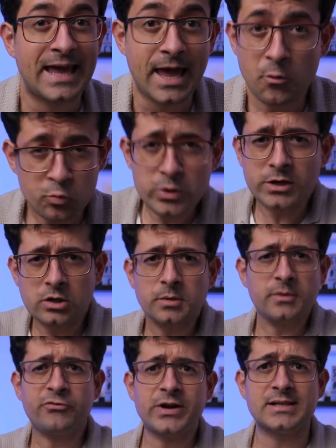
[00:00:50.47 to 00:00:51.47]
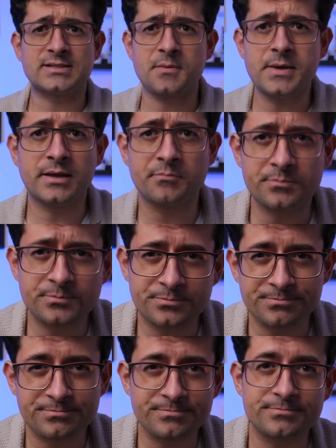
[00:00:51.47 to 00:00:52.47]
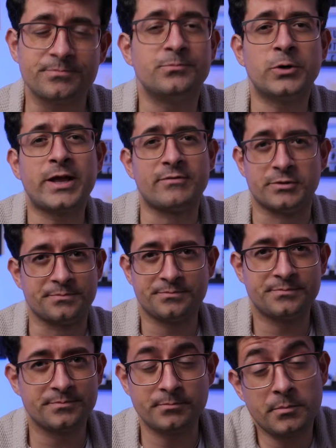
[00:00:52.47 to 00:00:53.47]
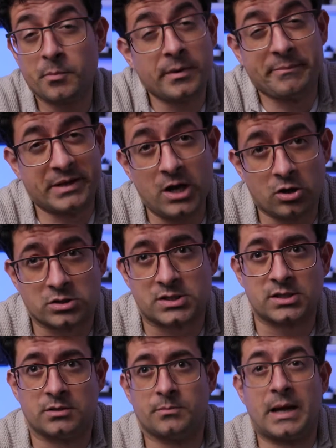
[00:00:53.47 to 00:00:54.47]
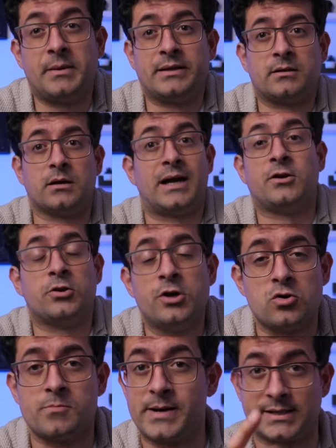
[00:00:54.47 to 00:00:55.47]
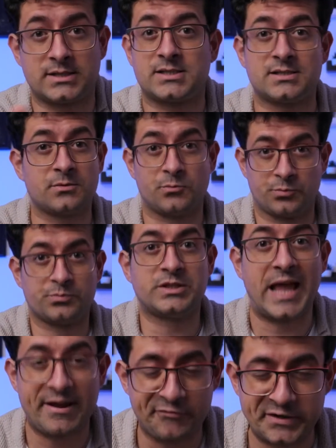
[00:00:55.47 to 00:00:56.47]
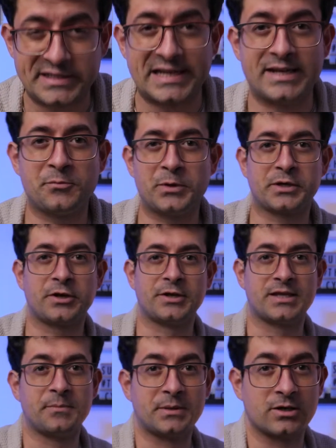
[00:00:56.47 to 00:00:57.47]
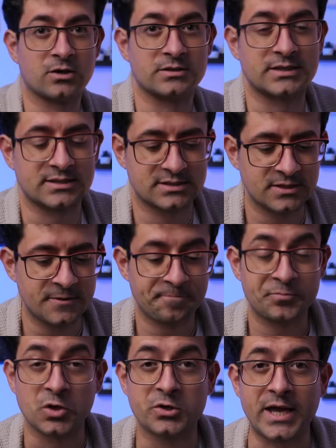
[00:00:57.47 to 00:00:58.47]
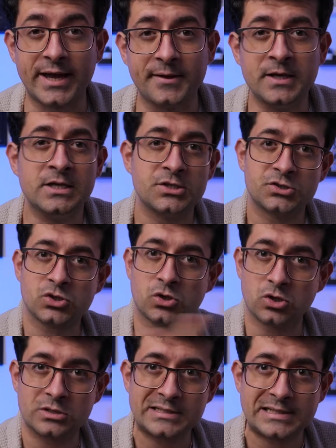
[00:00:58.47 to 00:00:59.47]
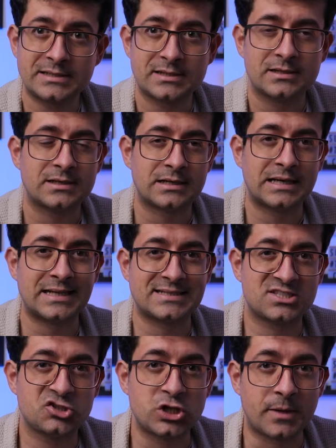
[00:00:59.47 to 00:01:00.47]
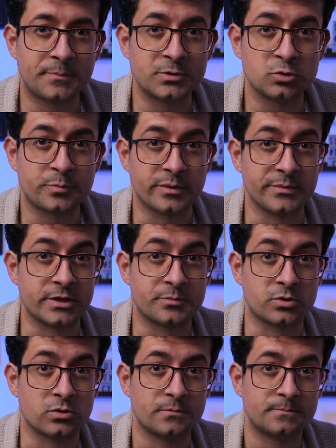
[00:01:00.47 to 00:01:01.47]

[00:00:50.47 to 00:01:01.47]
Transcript: We are gonna be friends, I mean, whatever, maybe not, I don't know, but definitely we're gonna keep in contact. Okay, so let's jump into Premiere Pro.